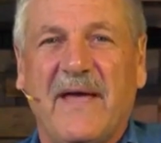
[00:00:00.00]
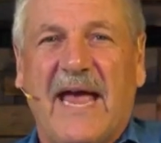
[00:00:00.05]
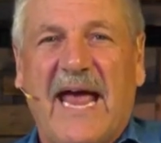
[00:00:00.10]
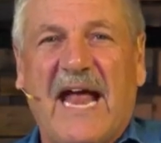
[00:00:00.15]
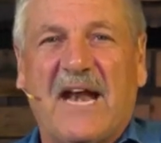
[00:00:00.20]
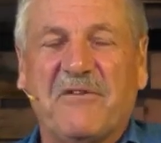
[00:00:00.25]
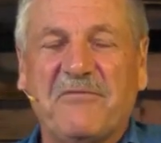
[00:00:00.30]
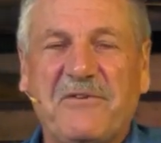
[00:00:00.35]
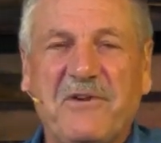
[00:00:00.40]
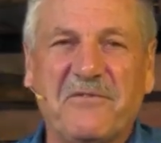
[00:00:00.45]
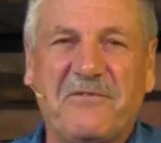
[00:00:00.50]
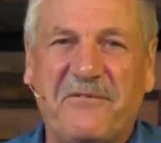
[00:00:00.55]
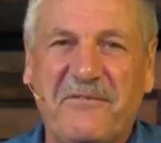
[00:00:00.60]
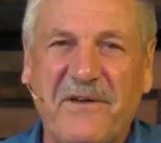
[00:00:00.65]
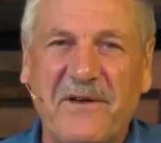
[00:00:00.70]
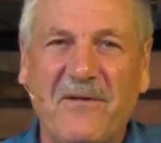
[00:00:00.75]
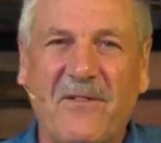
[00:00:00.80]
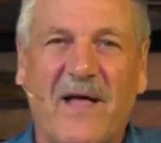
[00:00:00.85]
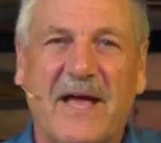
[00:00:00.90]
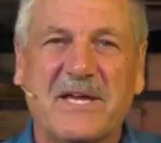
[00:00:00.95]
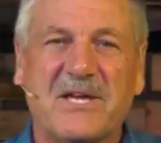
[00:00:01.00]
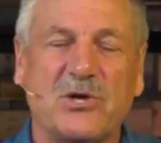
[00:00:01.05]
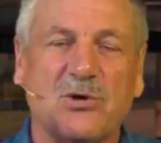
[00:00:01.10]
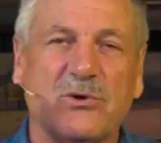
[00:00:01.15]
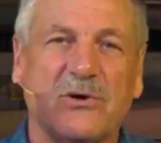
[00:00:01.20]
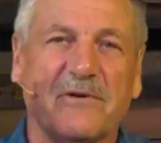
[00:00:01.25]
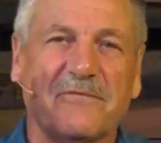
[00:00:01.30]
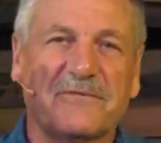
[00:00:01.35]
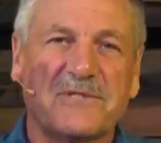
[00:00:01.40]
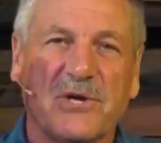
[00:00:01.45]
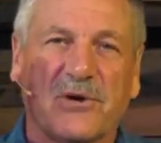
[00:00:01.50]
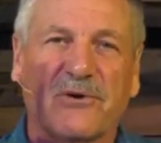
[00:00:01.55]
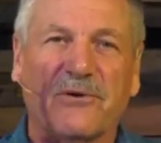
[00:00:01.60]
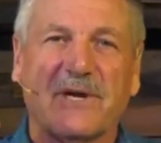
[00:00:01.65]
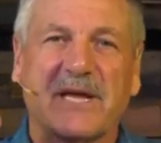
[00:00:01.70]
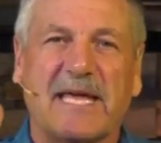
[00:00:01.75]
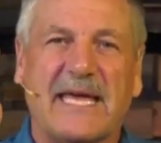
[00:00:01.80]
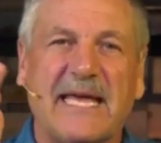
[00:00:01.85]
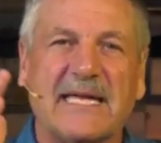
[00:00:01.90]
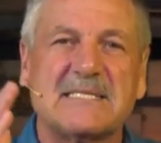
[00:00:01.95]
And if you feel like you have
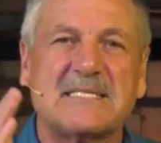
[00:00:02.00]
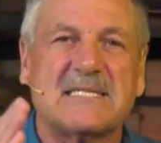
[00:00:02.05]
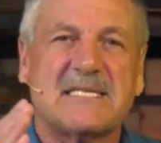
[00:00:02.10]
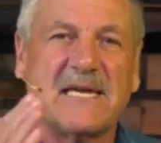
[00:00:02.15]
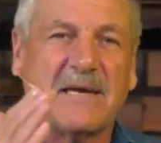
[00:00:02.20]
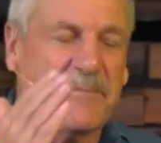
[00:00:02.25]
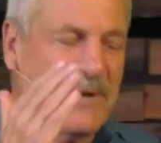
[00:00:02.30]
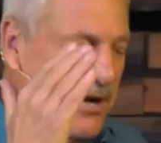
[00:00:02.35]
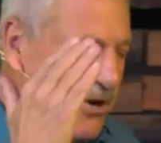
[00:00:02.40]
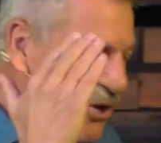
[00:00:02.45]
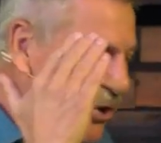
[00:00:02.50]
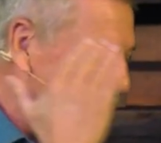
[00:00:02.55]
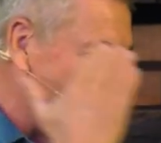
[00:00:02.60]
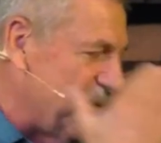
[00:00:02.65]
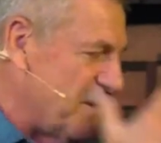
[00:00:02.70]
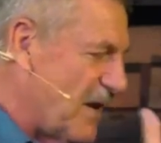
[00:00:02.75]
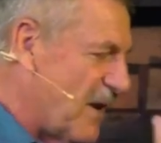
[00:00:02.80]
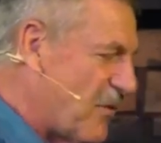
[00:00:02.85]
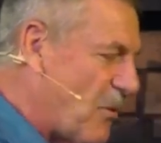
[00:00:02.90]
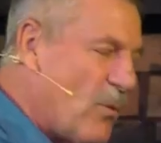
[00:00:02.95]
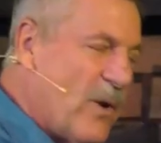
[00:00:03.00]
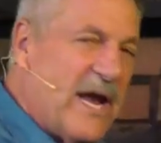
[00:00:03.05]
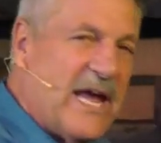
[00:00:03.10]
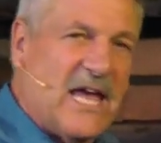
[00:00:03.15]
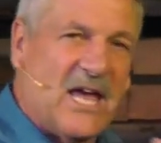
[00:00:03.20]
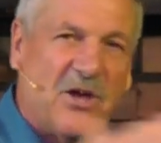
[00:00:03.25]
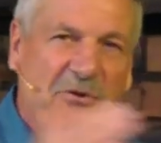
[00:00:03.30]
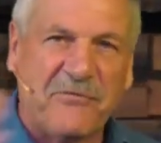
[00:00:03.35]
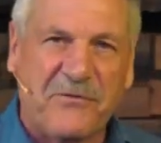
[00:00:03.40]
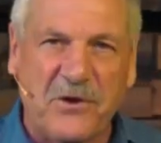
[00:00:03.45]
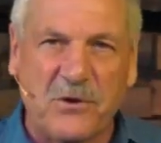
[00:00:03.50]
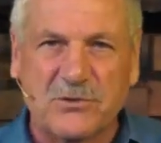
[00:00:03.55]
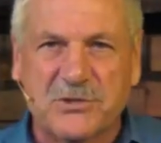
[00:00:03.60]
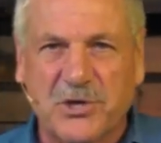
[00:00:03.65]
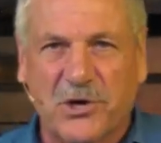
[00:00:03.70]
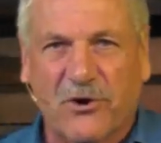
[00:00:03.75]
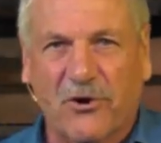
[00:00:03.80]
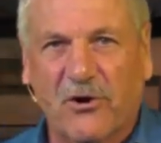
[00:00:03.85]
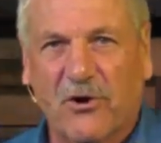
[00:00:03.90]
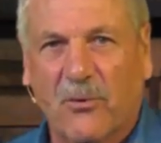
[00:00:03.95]
turned against him and are going the other way, if you
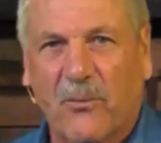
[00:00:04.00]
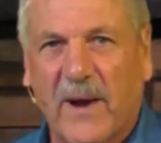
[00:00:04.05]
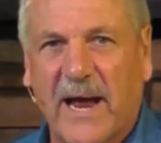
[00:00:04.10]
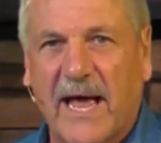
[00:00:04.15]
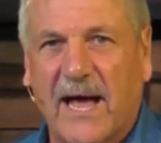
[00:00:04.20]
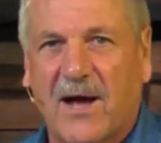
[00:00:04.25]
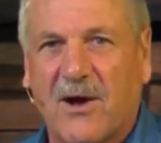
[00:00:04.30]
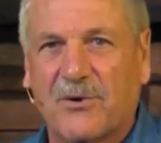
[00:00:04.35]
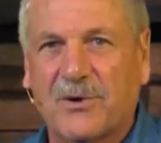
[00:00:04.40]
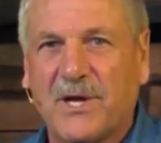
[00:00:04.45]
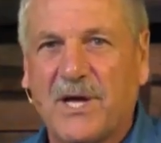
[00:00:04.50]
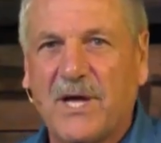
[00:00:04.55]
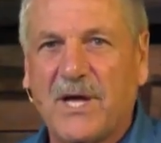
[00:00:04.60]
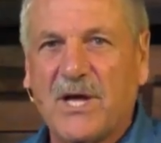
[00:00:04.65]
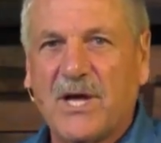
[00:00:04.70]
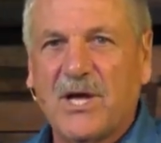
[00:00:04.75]
turn around,